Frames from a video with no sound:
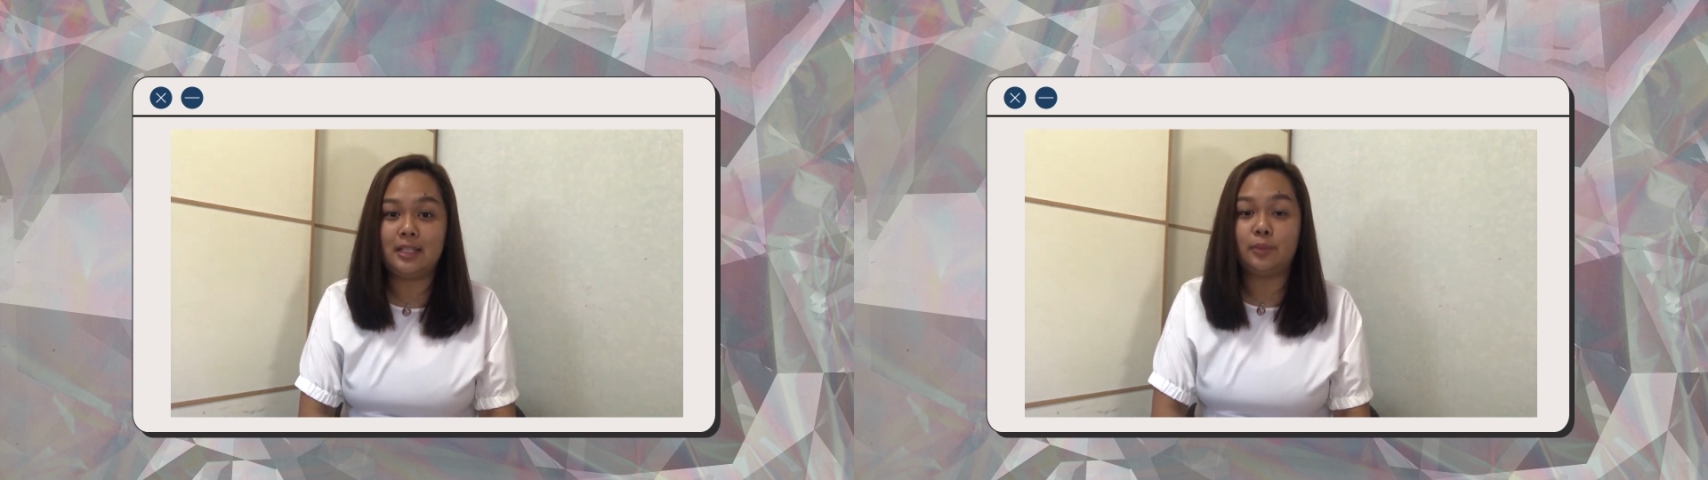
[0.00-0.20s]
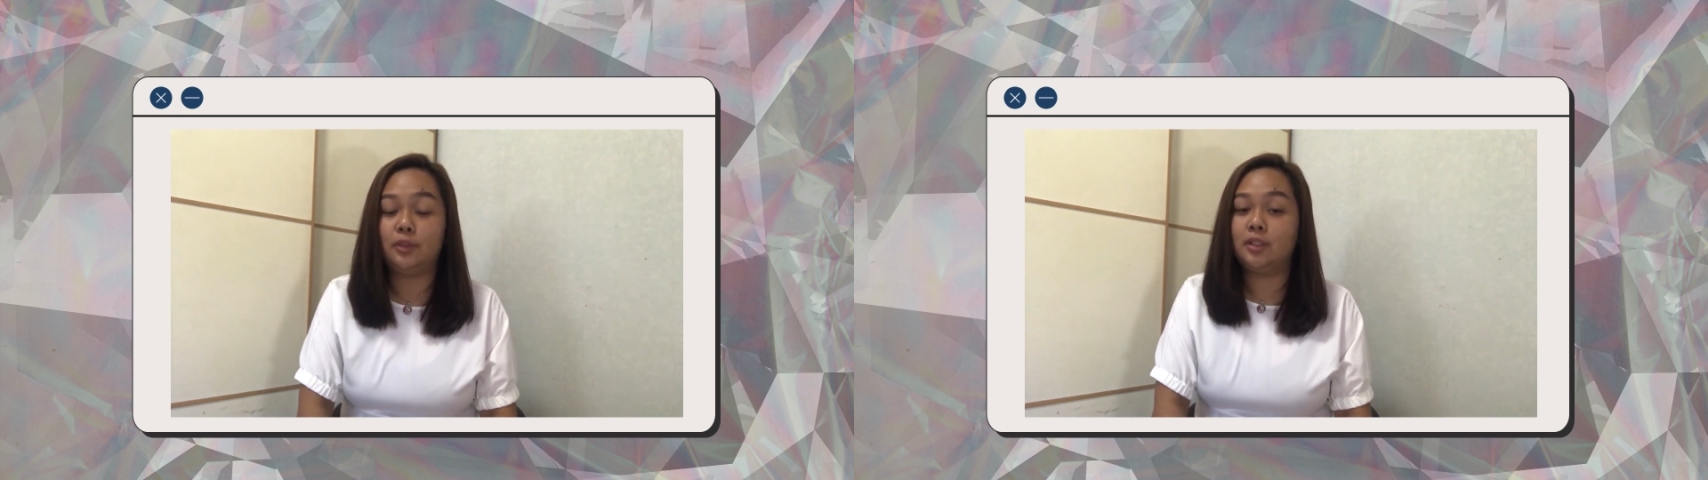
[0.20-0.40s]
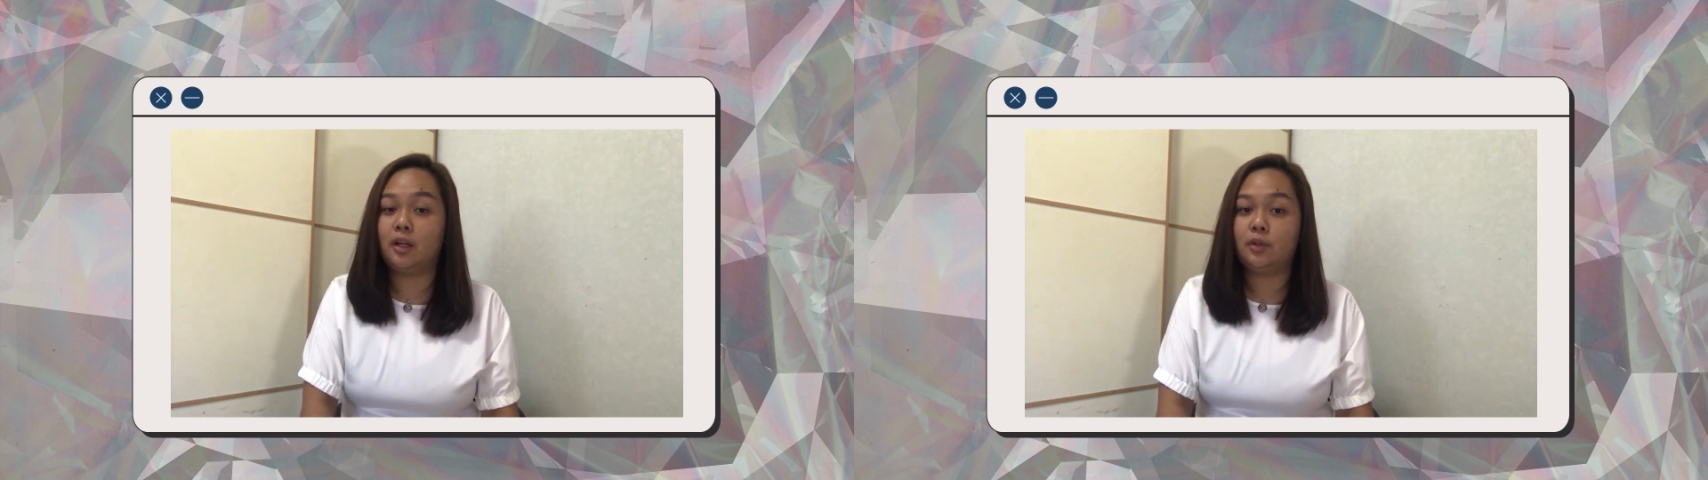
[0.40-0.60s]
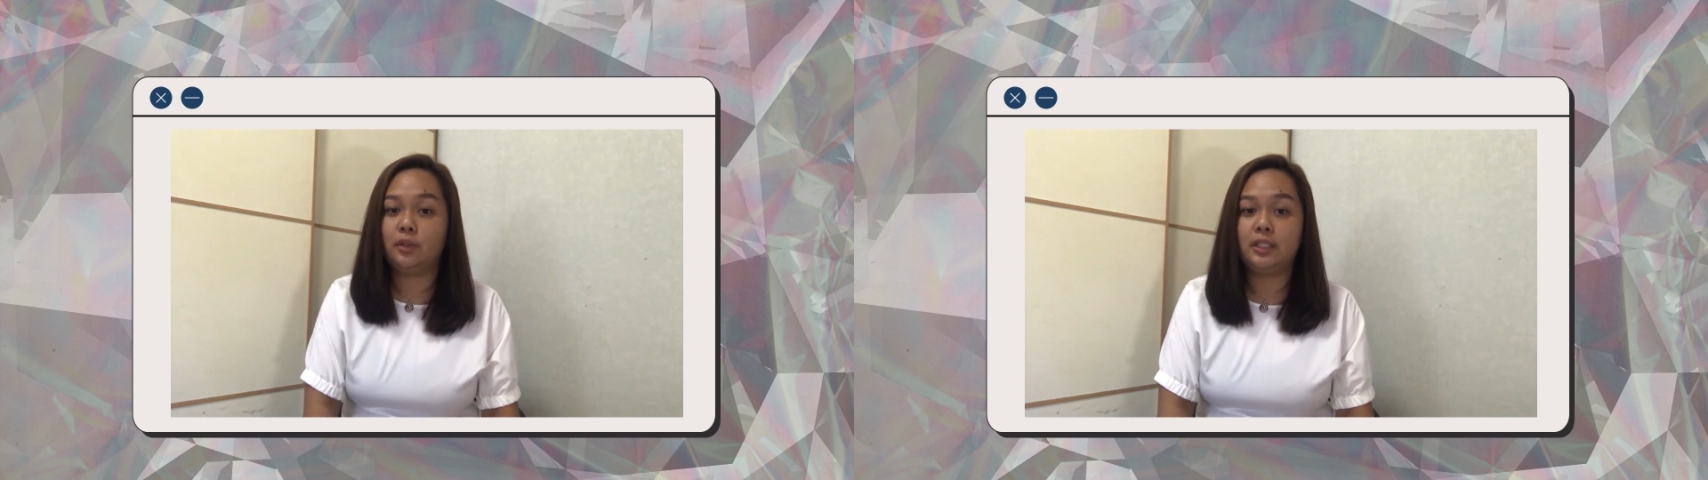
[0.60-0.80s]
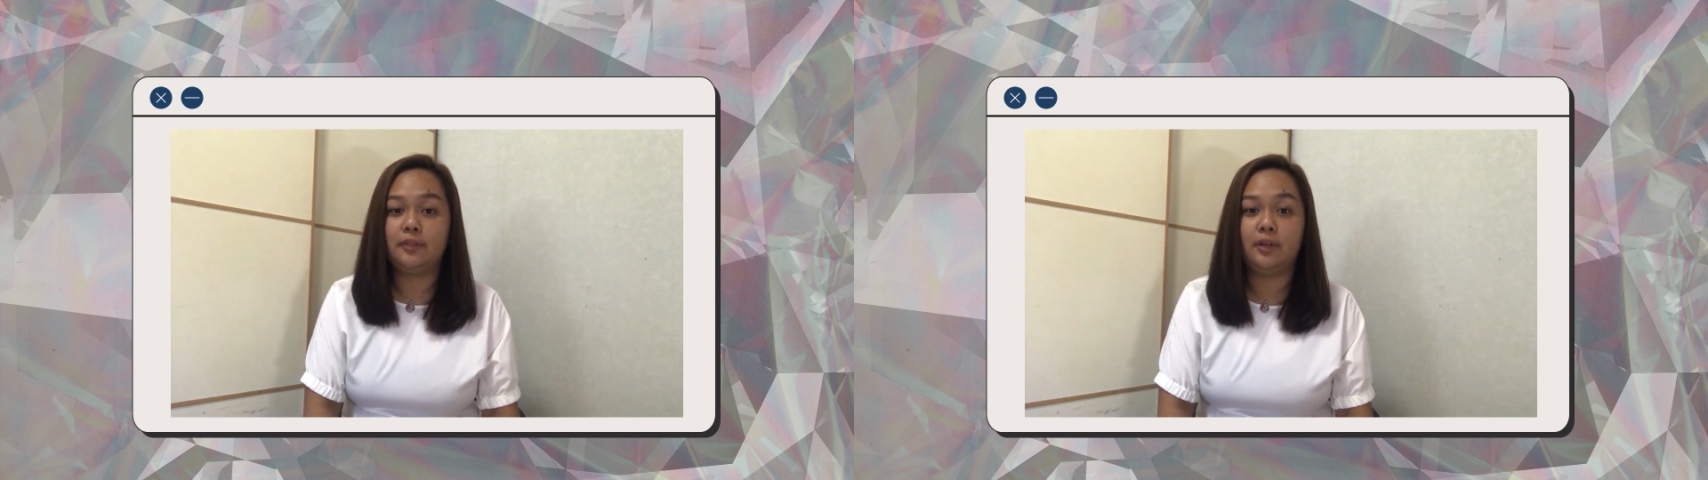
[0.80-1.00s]
that will not
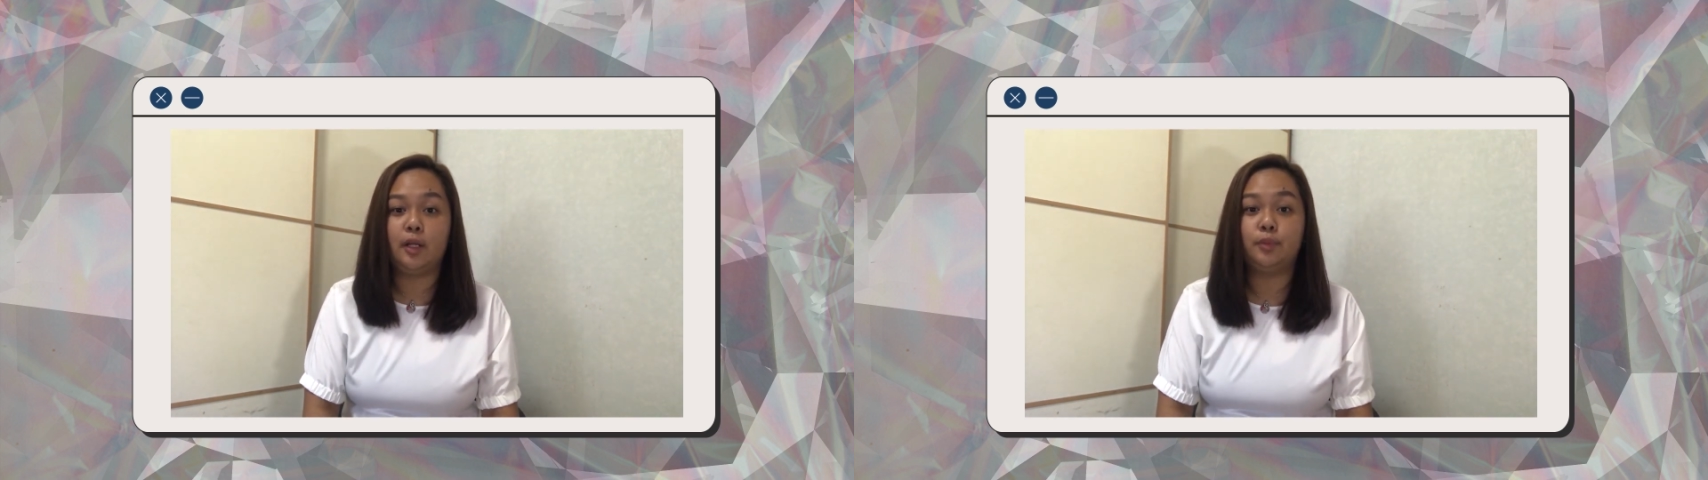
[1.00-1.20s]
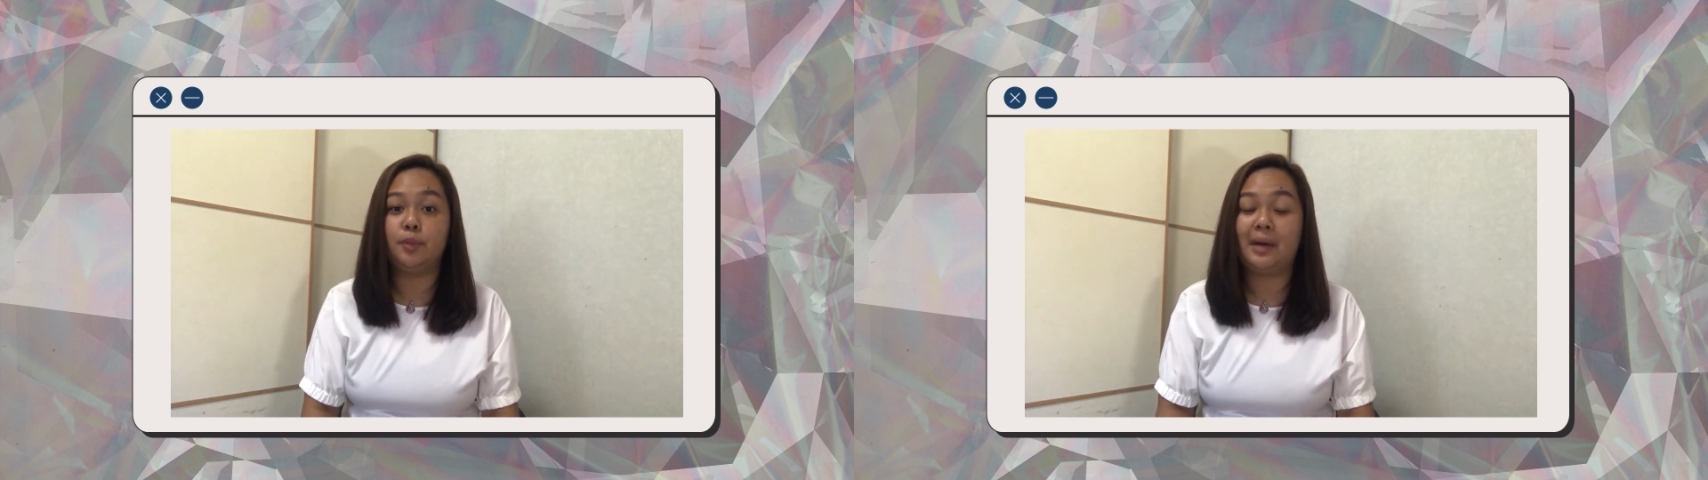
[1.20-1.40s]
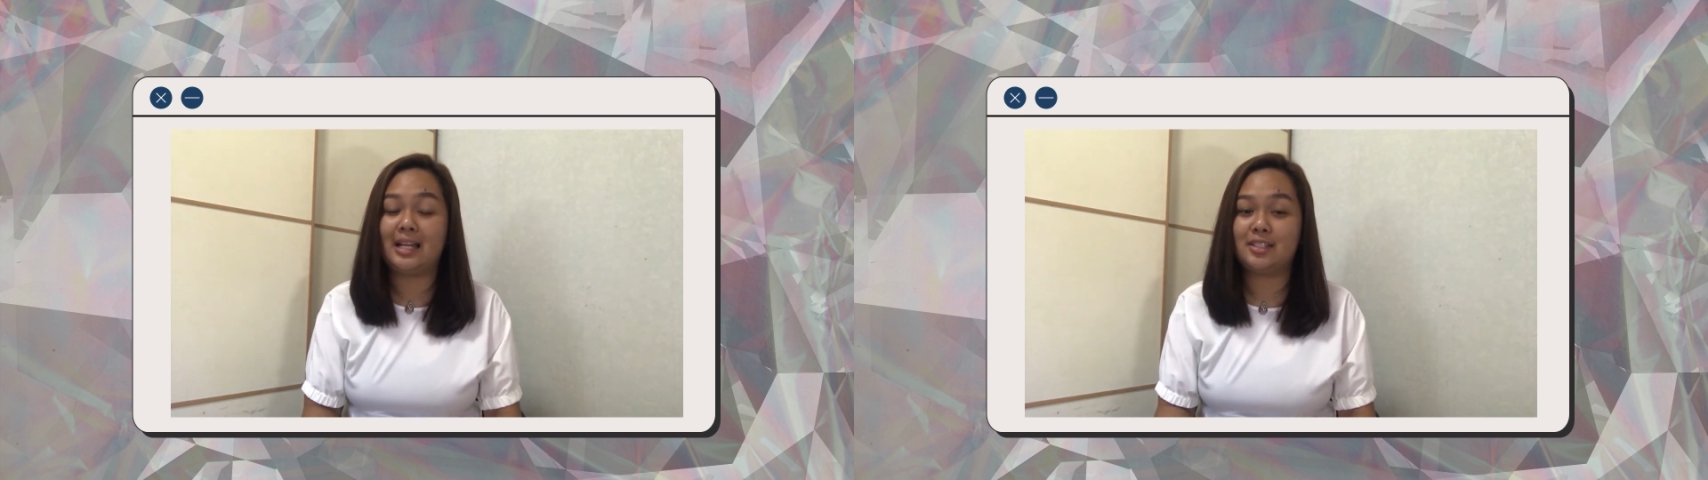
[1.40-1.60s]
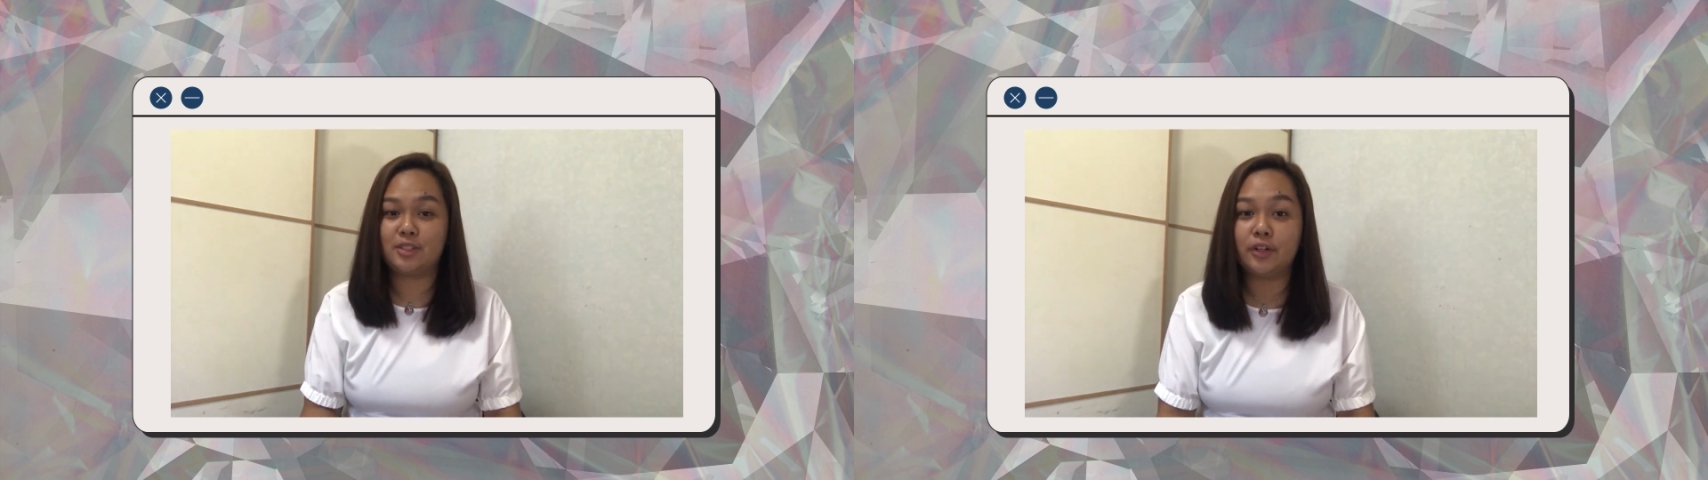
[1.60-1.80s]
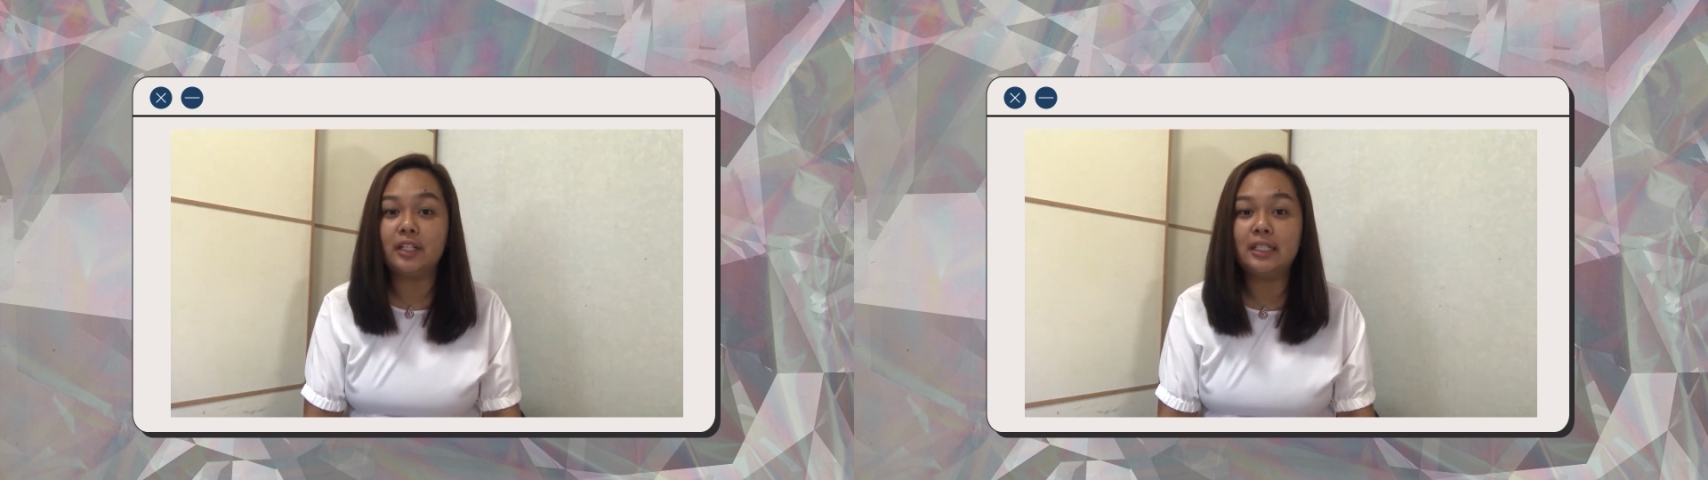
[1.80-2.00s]
only develop you
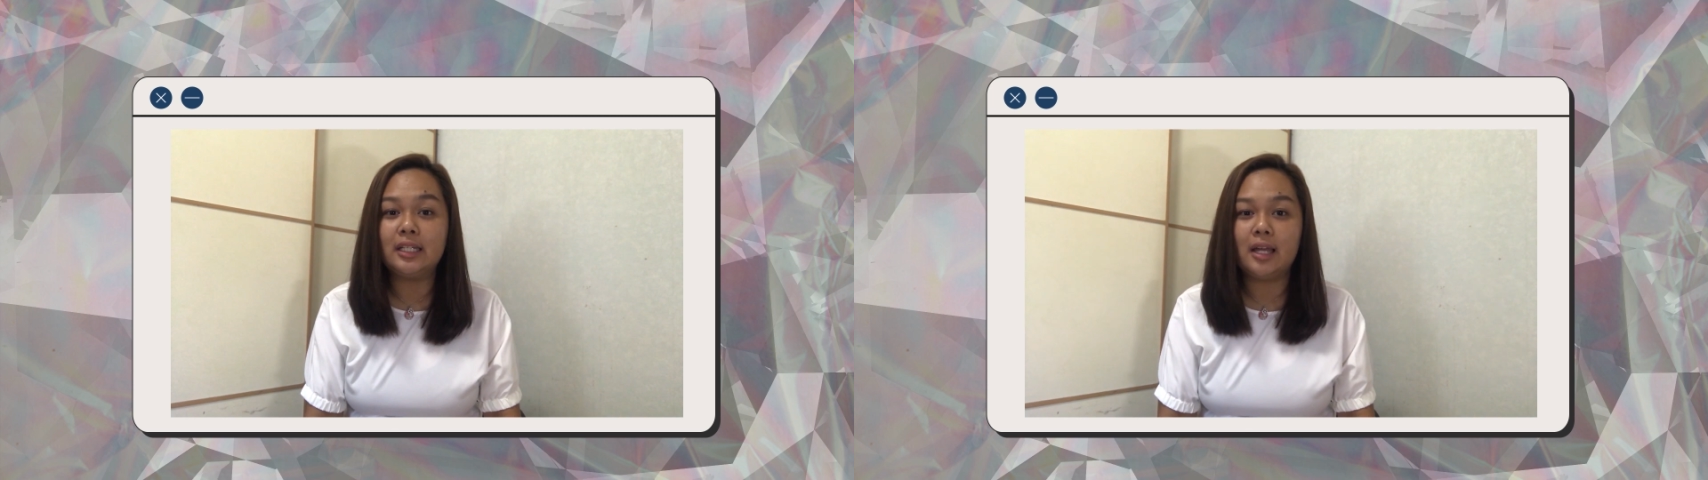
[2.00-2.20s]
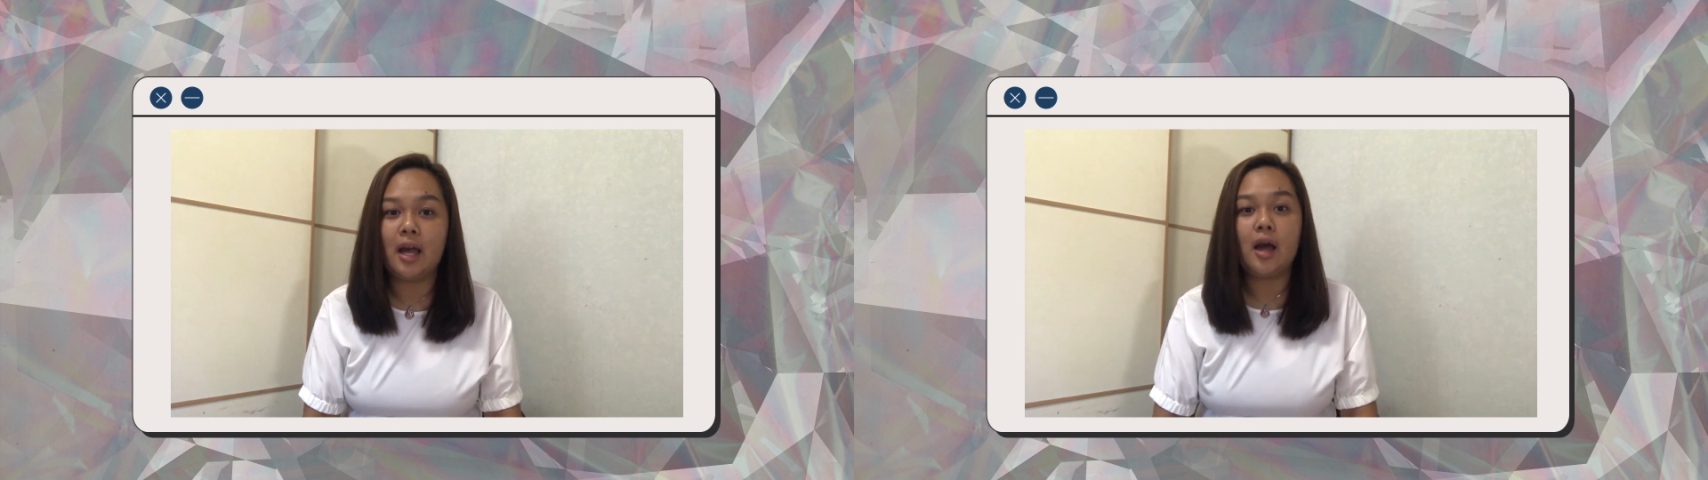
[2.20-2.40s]
pastorally,